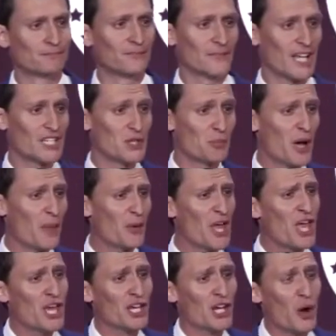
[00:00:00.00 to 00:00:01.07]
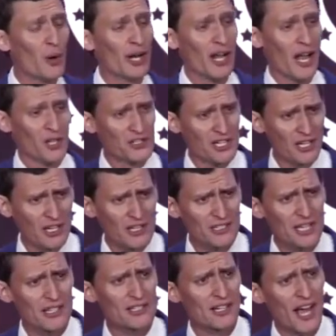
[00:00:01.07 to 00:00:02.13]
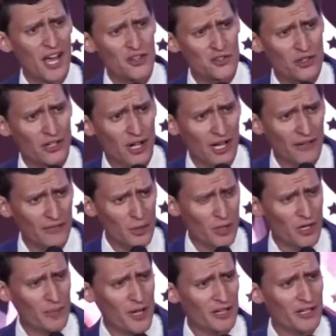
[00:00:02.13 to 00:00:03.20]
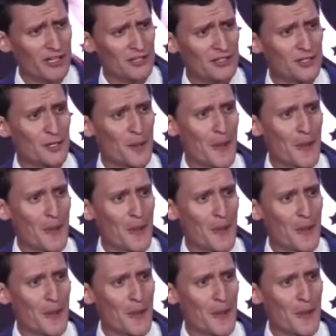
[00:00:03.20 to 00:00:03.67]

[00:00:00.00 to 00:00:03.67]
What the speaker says: He's a puppet. You know what else he is? He's an astronaut. Have you heard about this?